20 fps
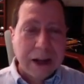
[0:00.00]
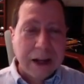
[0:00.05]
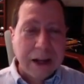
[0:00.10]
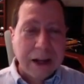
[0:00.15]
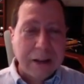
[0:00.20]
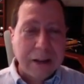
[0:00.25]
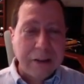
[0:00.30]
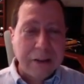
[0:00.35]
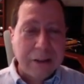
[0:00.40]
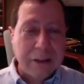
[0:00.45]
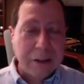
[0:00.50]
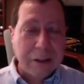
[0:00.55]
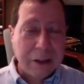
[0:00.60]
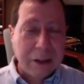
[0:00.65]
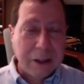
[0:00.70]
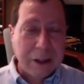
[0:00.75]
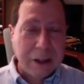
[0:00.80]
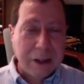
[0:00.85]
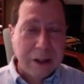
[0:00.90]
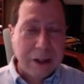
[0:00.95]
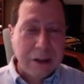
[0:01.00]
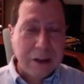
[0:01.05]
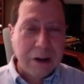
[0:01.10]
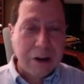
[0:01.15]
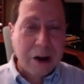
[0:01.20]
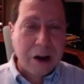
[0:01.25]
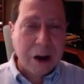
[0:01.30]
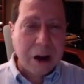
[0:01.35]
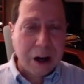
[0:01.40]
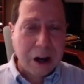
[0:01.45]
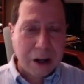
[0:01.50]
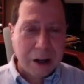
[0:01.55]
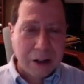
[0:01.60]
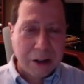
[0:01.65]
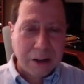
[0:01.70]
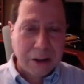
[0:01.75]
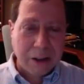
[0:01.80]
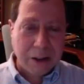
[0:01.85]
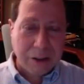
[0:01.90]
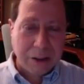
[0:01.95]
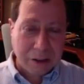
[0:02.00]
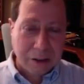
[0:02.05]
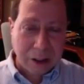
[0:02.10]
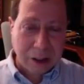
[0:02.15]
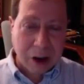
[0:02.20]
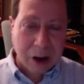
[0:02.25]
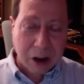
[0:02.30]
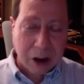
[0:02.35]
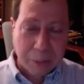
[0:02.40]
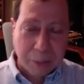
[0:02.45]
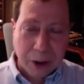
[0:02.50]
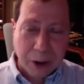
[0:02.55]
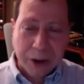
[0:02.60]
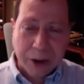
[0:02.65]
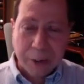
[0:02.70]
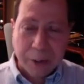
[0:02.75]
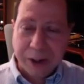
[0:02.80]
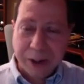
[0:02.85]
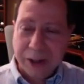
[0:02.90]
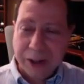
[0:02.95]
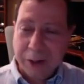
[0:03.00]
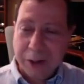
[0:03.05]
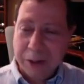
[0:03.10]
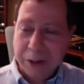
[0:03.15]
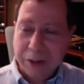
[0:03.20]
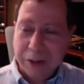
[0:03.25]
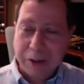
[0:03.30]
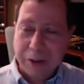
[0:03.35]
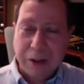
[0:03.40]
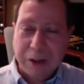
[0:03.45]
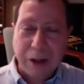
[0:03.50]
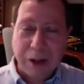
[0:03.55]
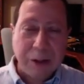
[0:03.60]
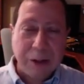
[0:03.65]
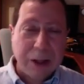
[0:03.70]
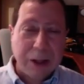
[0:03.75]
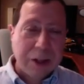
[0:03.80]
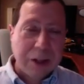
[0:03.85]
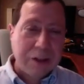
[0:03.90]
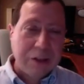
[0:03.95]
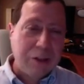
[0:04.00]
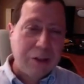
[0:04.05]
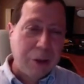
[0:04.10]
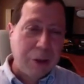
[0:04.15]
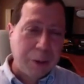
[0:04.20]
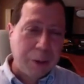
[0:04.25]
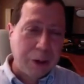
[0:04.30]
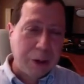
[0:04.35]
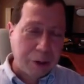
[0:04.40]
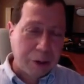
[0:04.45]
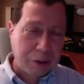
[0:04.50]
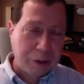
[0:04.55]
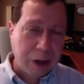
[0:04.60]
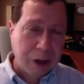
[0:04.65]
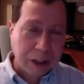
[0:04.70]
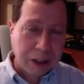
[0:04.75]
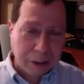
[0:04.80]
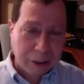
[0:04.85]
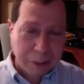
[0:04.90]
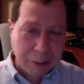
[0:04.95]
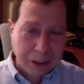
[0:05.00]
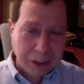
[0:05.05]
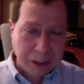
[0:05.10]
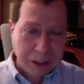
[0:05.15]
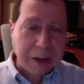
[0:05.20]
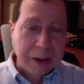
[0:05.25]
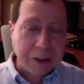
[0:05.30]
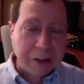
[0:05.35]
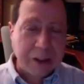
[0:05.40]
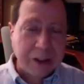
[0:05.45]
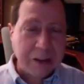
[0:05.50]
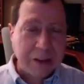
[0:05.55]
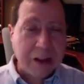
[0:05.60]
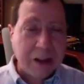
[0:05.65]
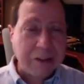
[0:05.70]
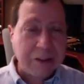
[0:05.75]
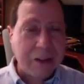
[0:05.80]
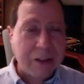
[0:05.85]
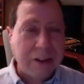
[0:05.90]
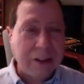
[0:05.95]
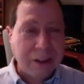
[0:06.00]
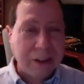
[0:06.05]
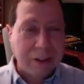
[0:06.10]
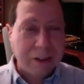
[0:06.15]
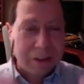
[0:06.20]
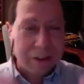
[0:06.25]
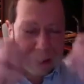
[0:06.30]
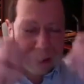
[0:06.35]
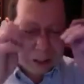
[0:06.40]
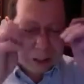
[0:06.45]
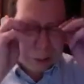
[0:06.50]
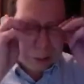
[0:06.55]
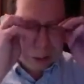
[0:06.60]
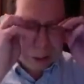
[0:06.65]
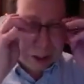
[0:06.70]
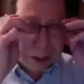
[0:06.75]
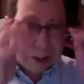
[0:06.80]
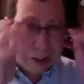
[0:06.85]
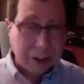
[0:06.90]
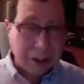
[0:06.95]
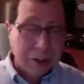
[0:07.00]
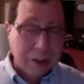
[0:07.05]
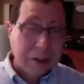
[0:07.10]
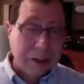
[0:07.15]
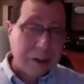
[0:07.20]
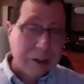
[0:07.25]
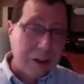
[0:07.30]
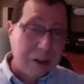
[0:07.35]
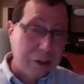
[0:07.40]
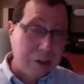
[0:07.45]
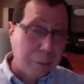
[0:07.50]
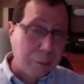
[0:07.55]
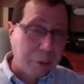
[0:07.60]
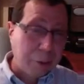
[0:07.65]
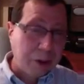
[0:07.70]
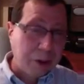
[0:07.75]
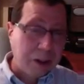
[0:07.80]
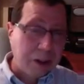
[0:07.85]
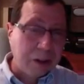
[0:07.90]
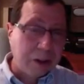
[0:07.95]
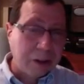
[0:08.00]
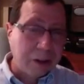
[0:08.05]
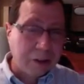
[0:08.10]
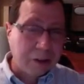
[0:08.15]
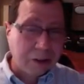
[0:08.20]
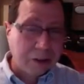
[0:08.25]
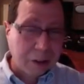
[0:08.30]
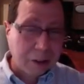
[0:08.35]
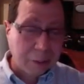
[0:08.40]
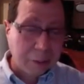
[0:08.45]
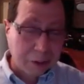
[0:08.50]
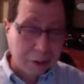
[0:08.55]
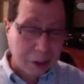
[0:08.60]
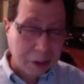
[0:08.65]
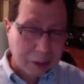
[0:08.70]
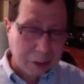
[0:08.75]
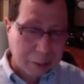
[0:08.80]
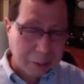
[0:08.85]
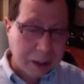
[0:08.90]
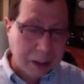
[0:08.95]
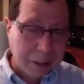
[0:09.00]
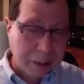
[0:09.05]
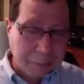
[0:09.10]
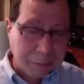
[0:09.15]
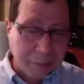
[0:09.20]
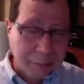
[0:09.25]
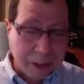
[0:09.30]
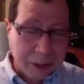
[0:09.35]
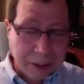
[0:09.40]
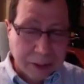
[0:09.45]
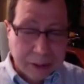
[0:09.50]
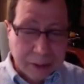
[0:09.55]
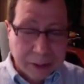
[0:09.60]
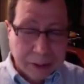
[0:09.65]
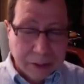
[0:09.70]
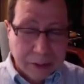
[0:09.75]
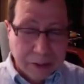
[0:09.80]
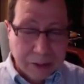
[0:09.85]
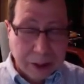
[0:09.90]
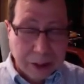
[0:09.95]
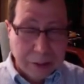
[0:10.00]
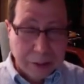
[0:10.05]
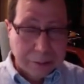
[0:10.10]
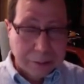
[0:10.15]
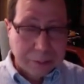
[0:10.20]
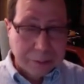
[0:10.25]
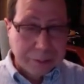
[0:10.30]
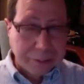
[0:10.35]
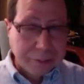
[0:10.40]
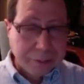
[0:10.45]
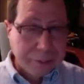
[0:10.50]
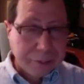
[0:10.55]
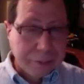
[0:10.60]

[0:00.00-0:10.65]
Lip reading: and the R is the R programming language. And so Jupyter was trying to be language agnostic, and so that's what the Jupyter ecosystem is all about. So